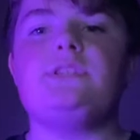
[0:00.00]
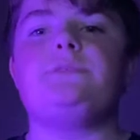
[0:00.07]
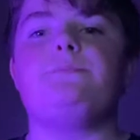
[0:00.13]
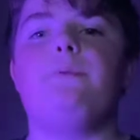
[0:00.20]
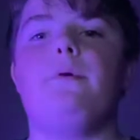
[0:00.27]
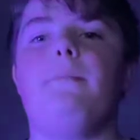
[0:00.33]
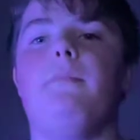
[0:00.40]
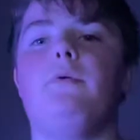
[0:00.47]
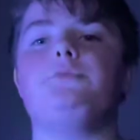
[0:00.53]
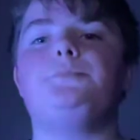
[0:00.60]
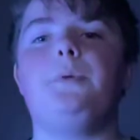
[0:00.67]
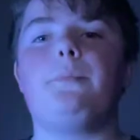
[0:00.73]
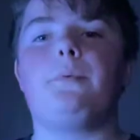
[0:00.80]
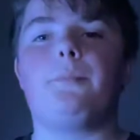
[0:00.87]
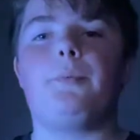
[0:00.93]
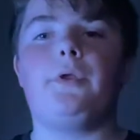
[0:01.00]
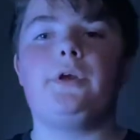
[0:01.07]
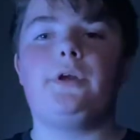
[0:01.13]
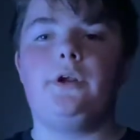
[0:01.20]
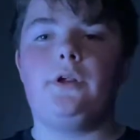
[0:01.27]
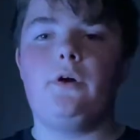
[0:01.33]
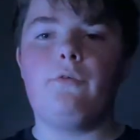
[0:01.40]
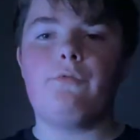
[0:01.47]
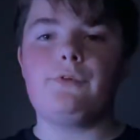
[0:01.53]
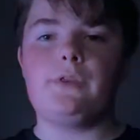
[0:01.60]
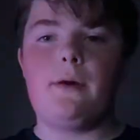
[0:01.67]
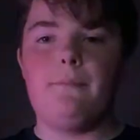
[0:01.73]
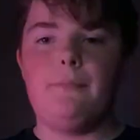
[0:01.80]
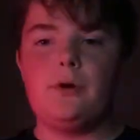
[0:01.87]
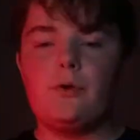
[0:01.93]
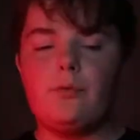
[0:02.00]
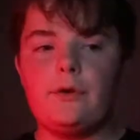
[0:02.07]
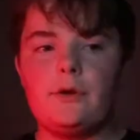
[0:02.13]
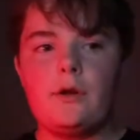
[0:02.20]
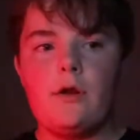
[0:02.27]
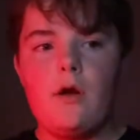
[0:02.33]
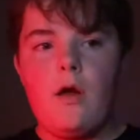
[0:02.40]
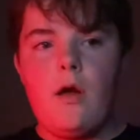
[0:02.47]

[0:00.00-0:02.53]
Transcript: but most people are probably going to go for that big one.